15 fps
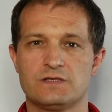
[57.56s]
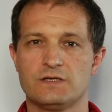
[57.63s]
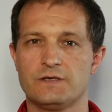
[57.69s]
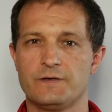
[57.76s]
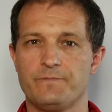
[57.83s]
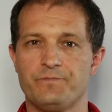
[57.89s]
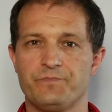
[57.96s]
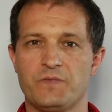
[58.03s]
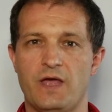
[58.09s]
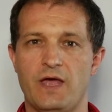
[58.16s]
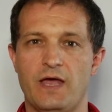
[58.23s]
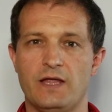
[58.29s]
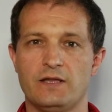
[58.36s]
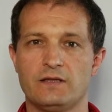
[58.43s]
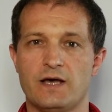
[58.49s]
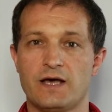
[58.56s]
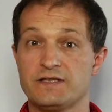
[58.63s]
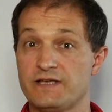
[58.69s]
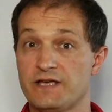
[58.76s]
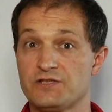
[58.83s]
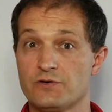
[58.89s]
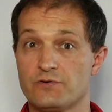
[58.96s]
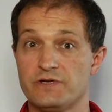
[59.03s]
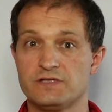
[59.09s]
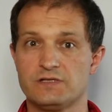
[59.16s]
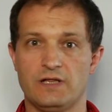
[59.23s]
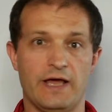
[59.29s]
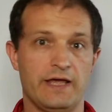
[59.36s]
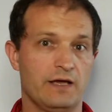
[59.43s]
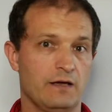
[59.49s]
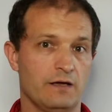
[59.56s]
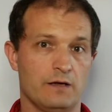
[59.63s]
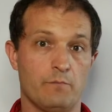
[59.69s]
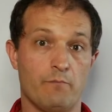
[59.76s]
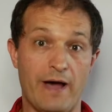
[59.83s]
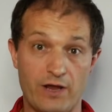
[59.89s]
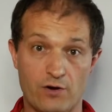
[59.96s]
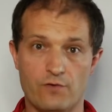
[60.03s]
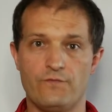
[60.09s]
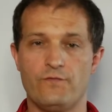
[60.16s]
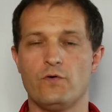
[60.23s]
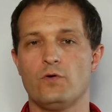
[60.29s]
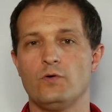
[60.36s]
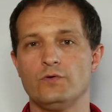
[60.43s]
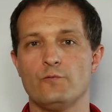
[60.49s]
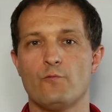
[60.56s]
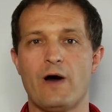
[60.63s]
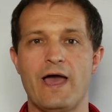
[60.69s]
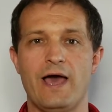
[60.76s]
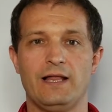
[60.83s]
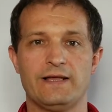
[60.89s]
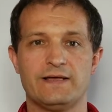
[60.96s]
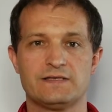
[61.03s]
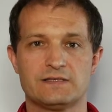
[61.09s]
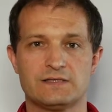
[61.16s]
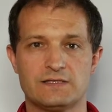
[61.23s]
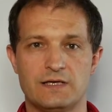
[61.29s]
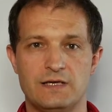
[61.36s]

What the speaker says: and accessories like microphone, wireless